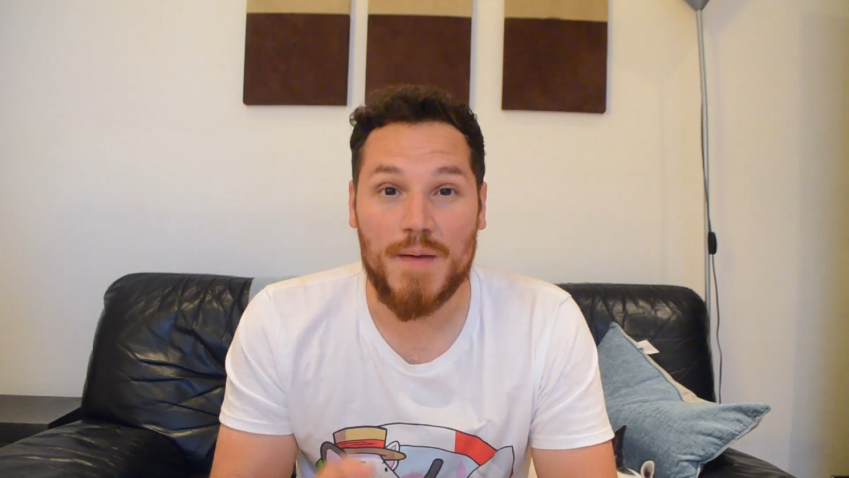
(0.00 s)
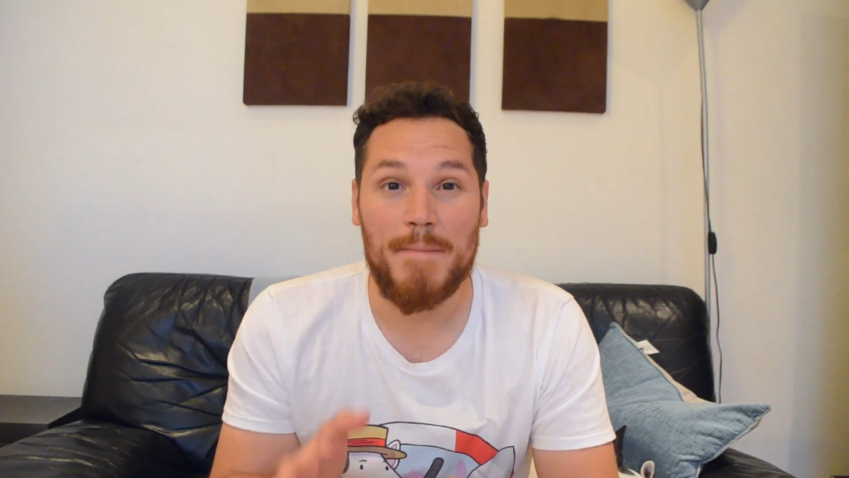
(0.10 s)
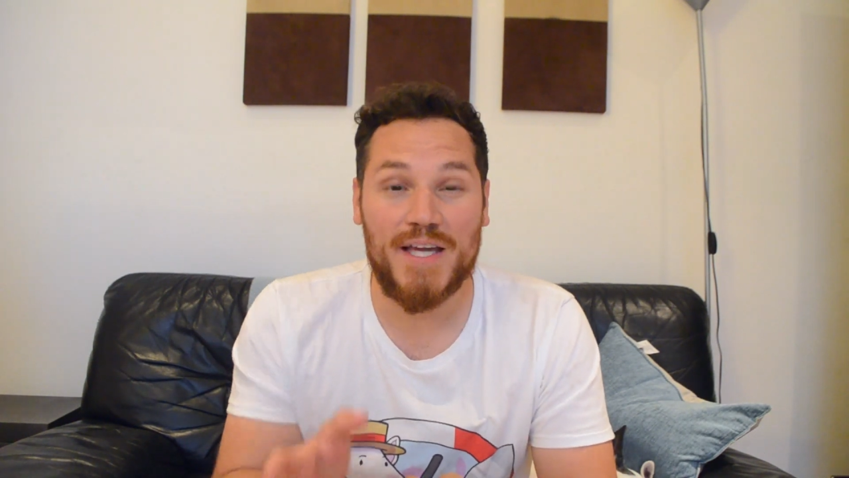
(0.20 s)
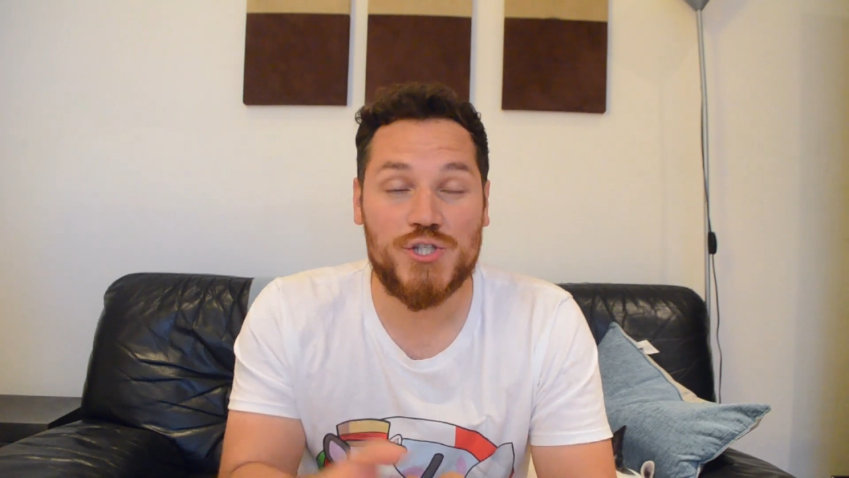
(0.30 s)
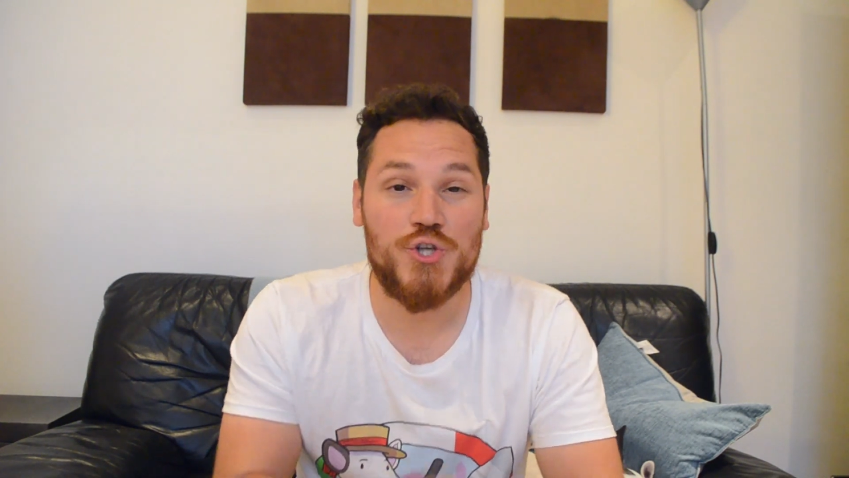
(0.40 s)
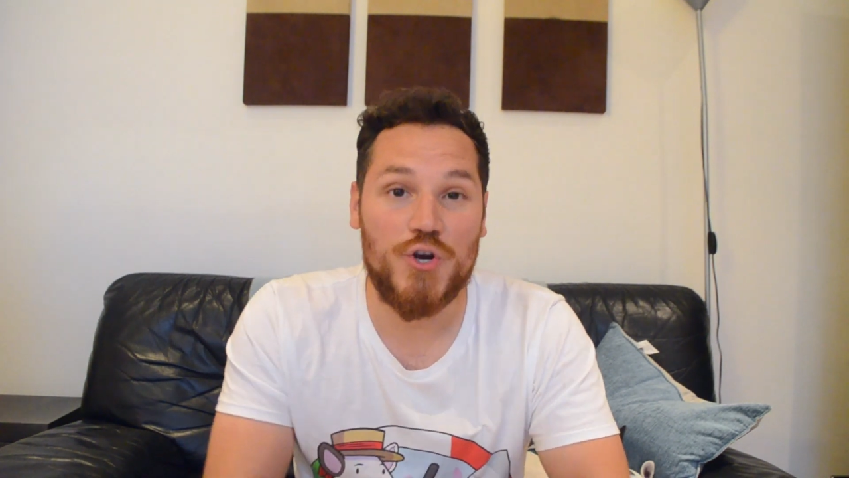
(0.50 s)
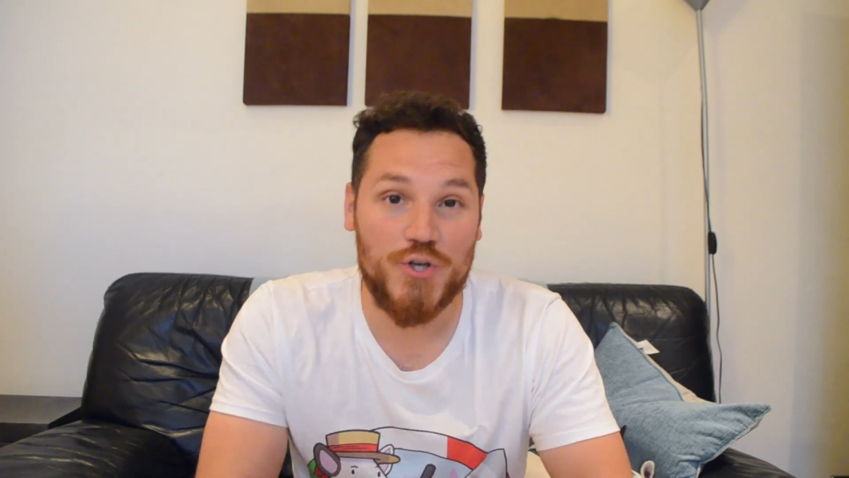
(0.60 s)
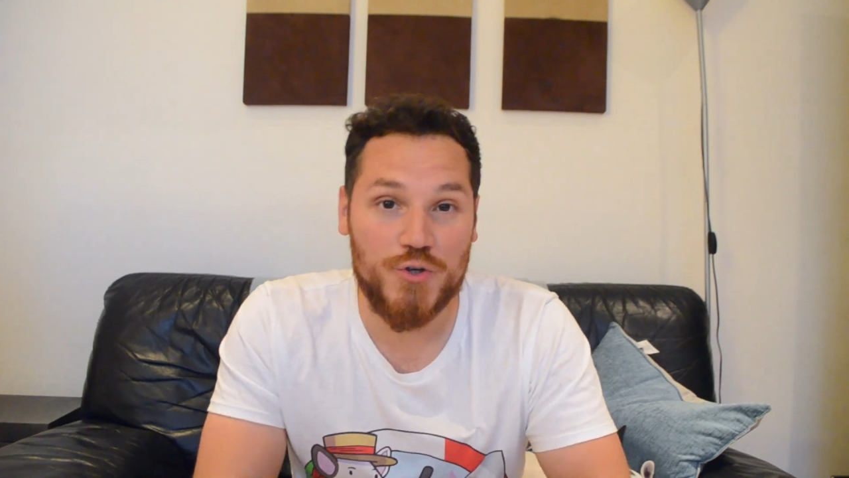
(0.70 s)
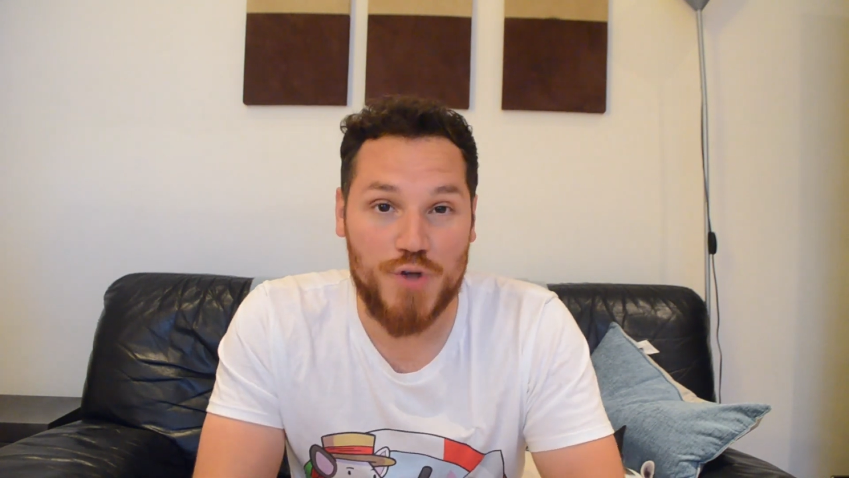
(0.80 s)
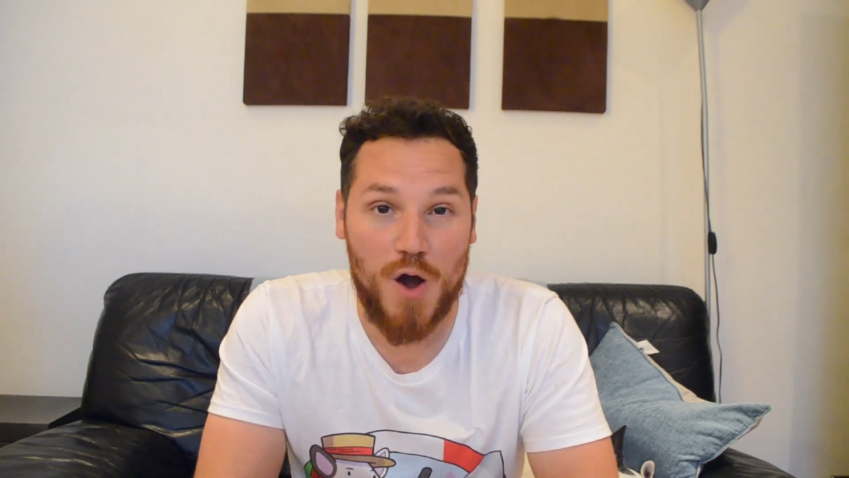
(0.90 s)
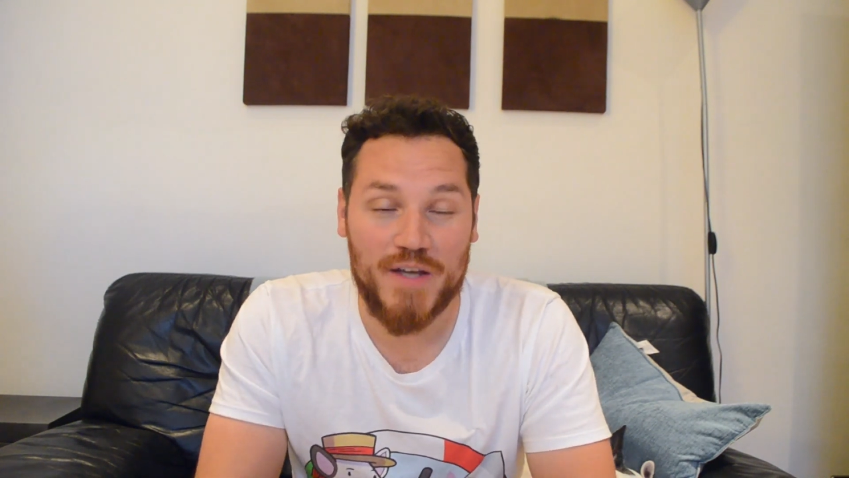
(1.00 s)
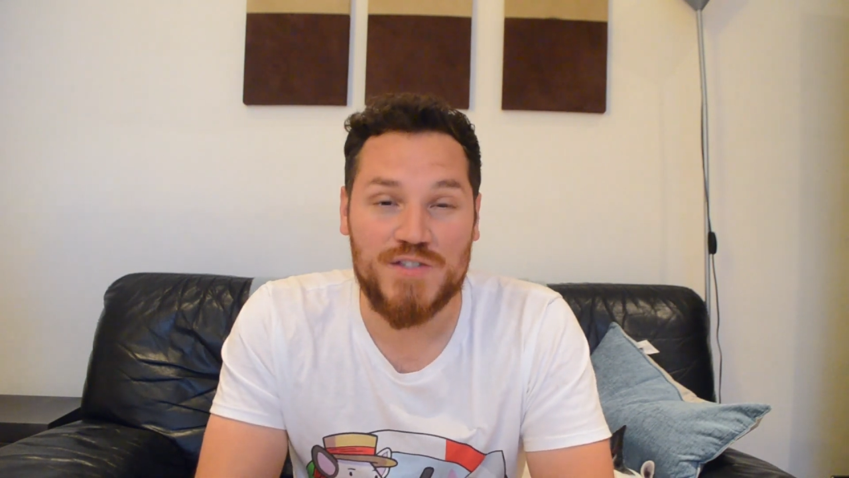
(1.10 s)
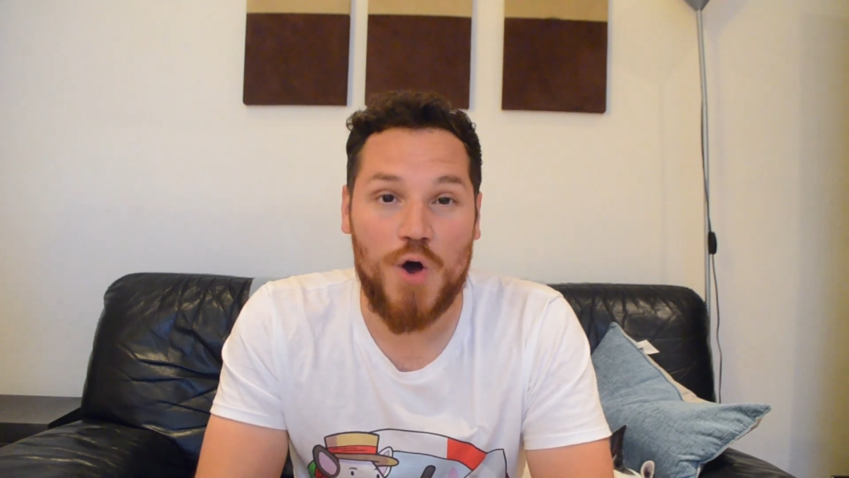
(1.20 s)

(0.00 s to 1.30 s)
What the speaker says: make sure your dog is